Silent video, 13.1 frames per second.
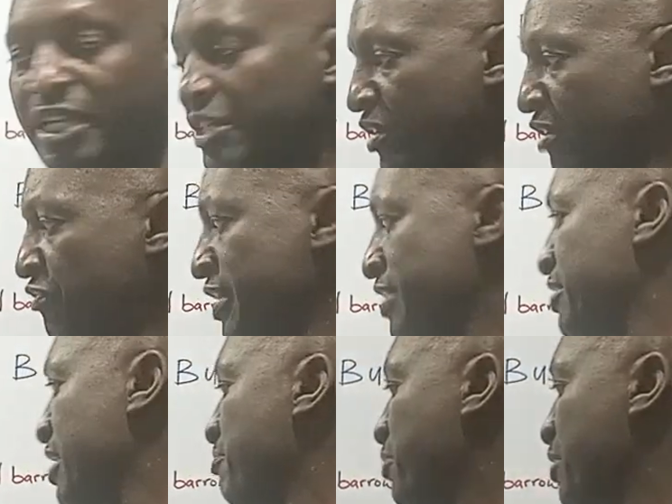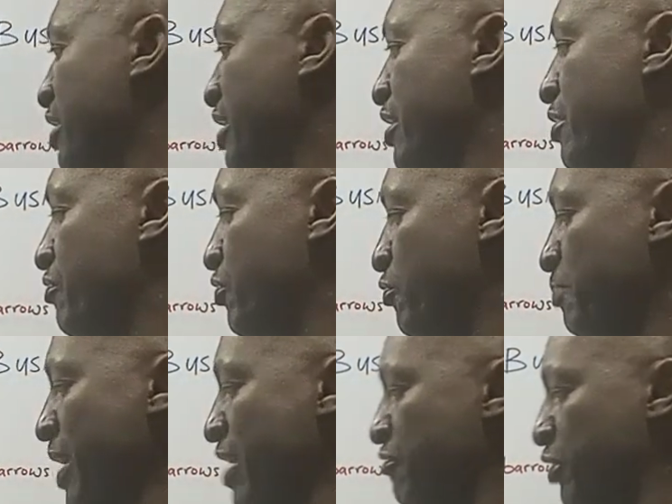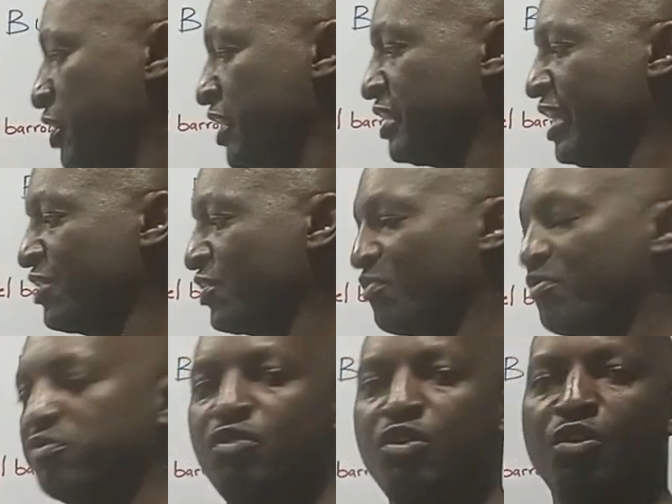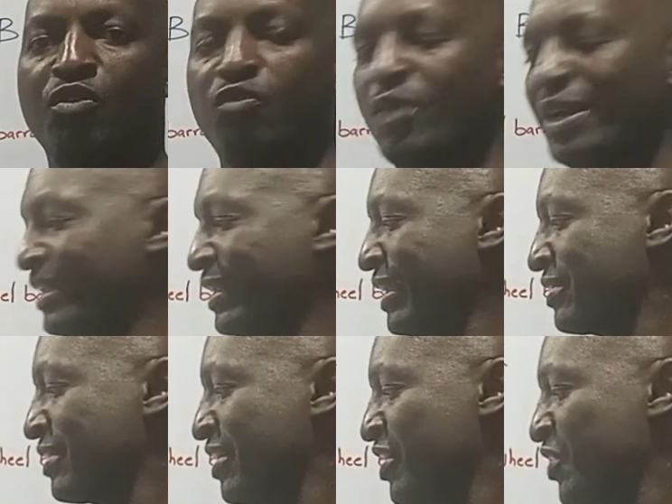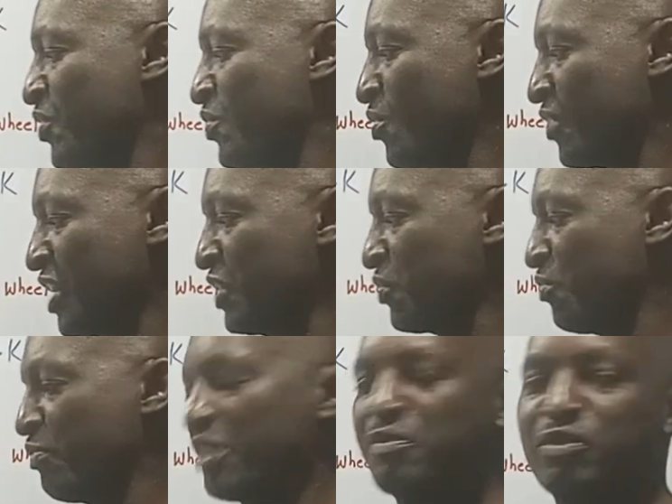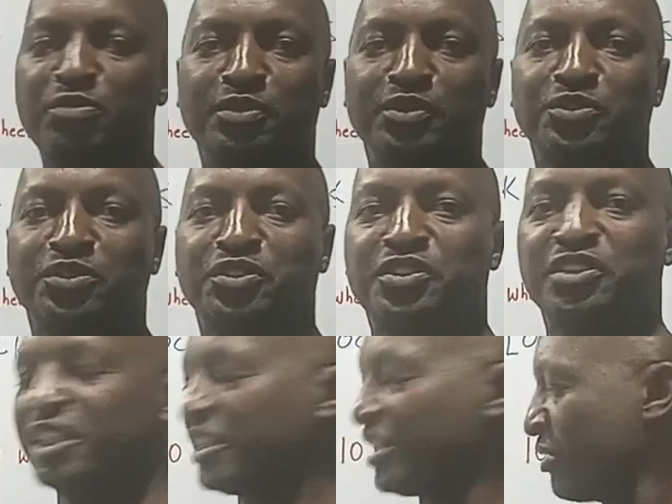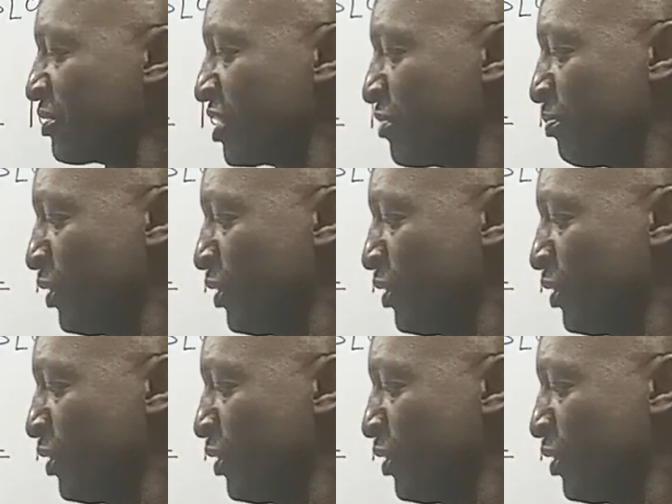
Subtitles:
So for example, if you buy 40 tons of quarry dust, you know that you'll be able to produce 3,000